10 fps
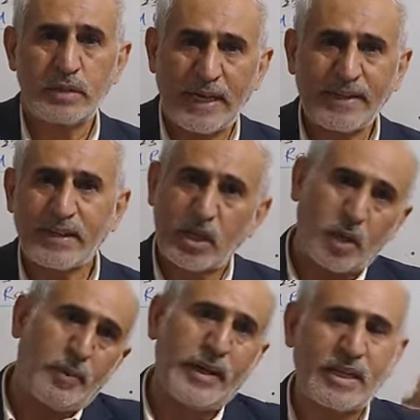that
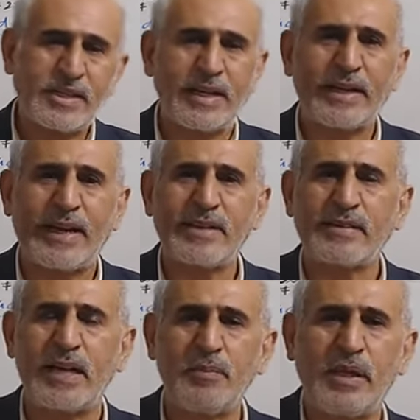carbon dioxide
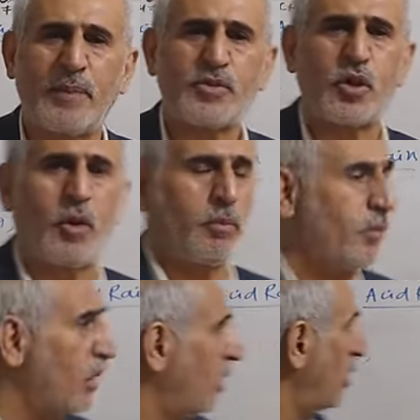gas can be absorbed.